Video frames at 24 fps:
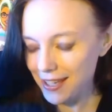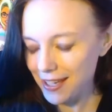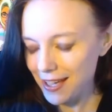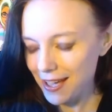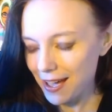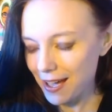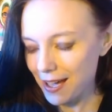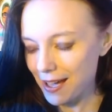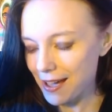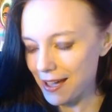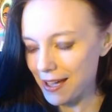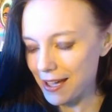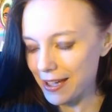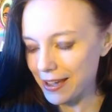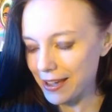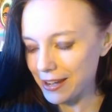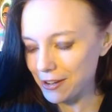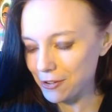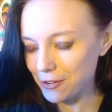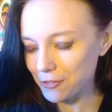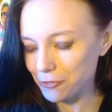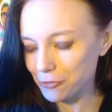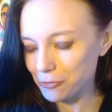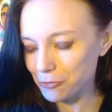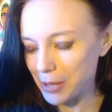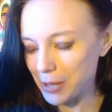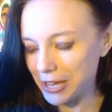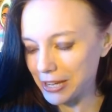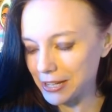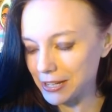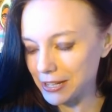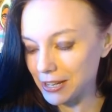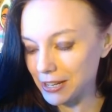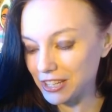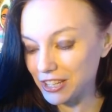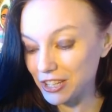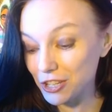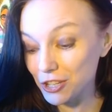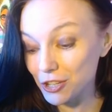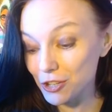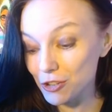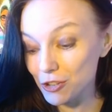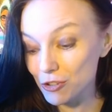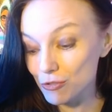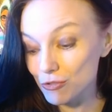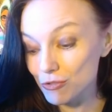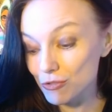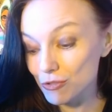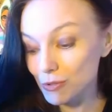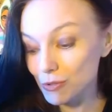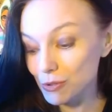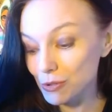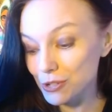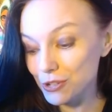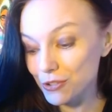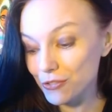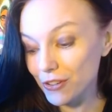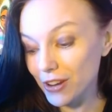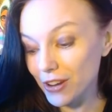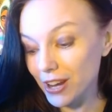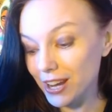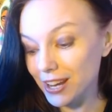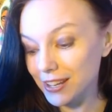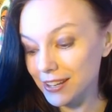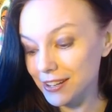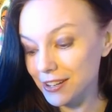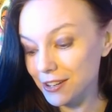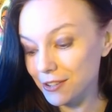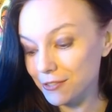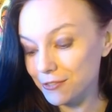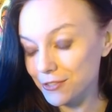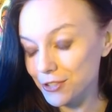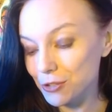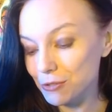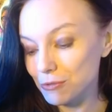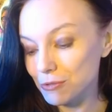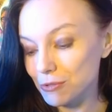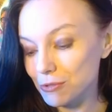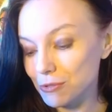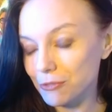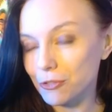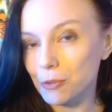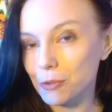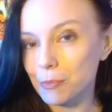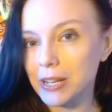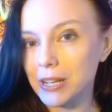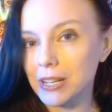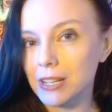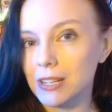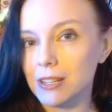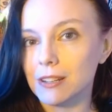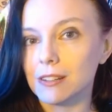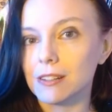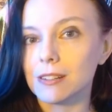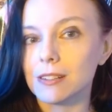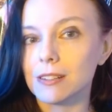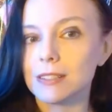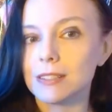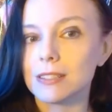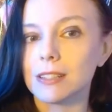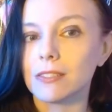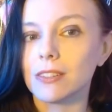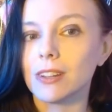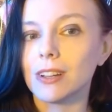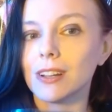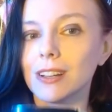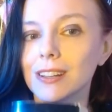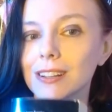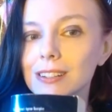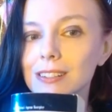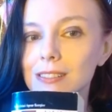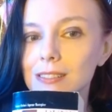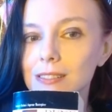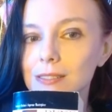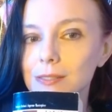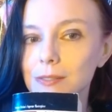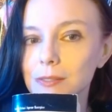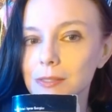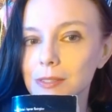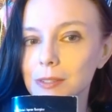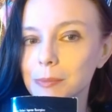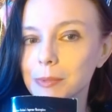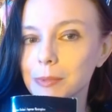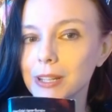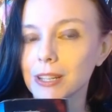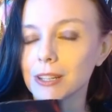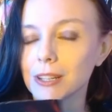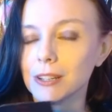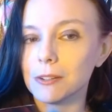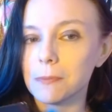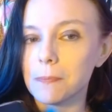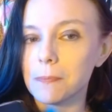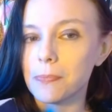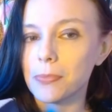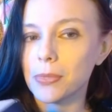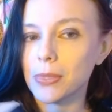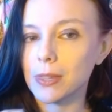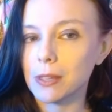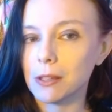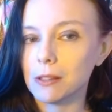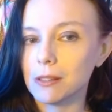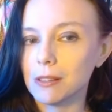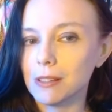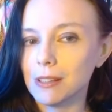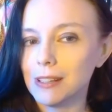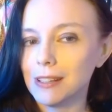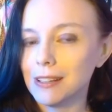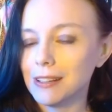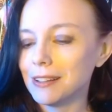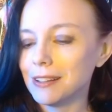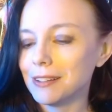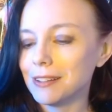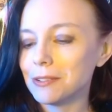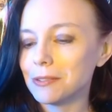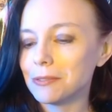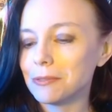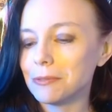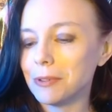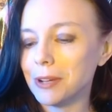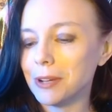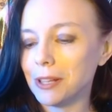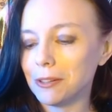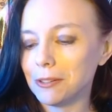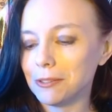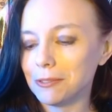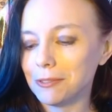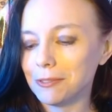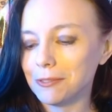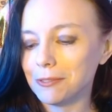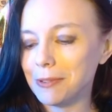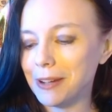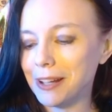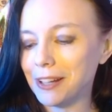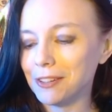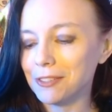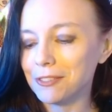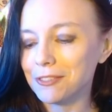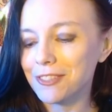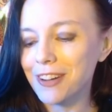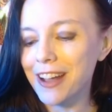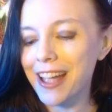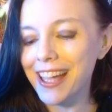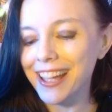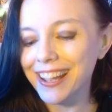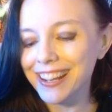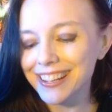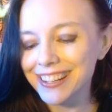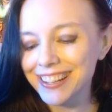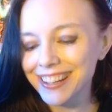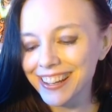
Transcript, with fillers: I've been a huge fan of Dune for many years. I've got one of my well well read